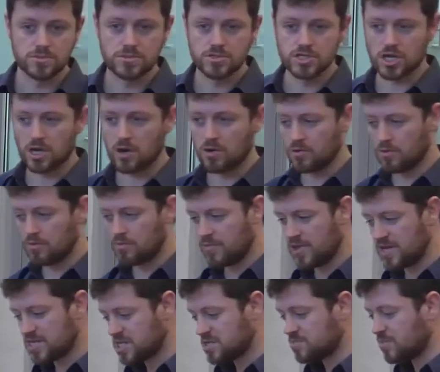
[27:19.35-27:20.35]
So
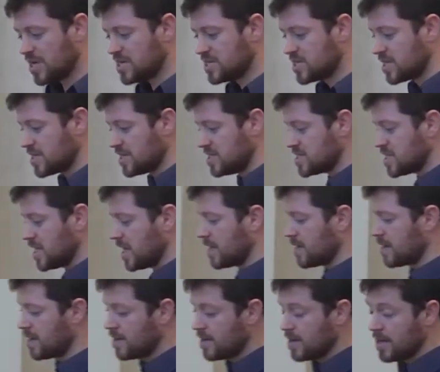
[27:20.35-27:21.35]
this is basically saying